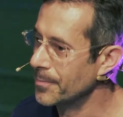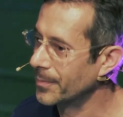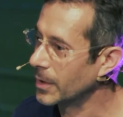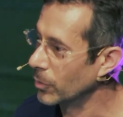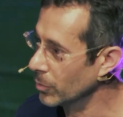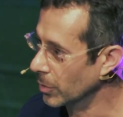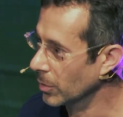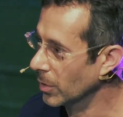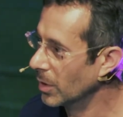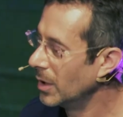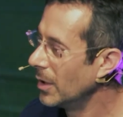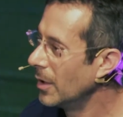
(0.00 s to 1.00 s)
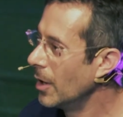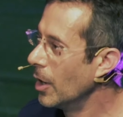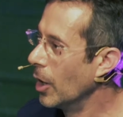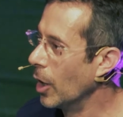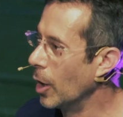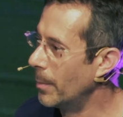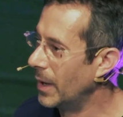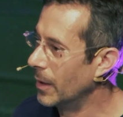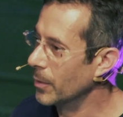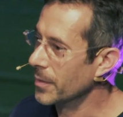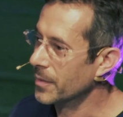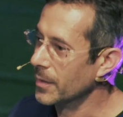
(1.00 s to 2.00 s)
Google,
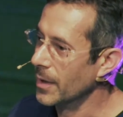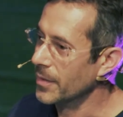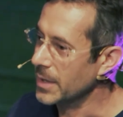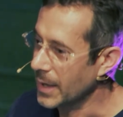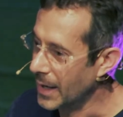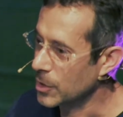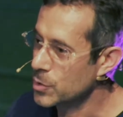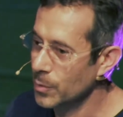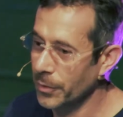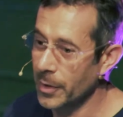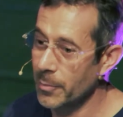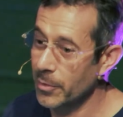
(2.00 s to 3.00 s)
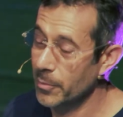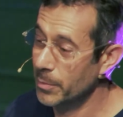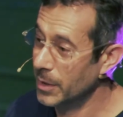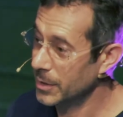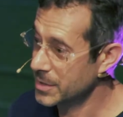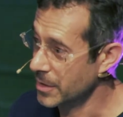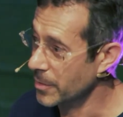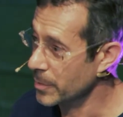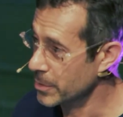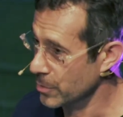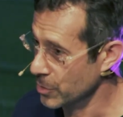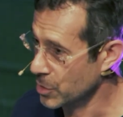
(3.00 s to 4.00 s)
about the actual number of bugs that are
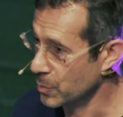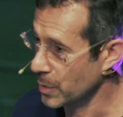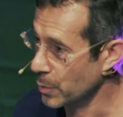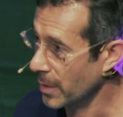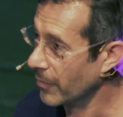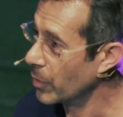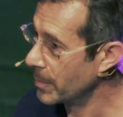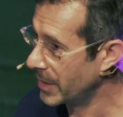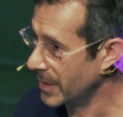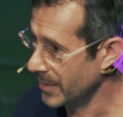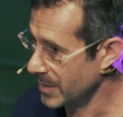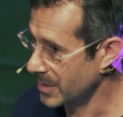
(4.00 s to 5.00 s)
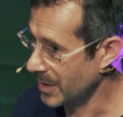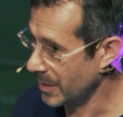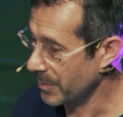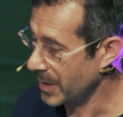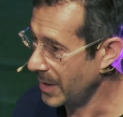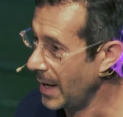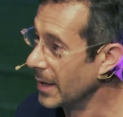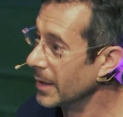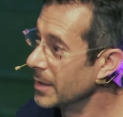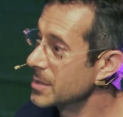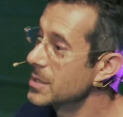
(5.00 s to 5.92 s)
reduced when you have women on the team, and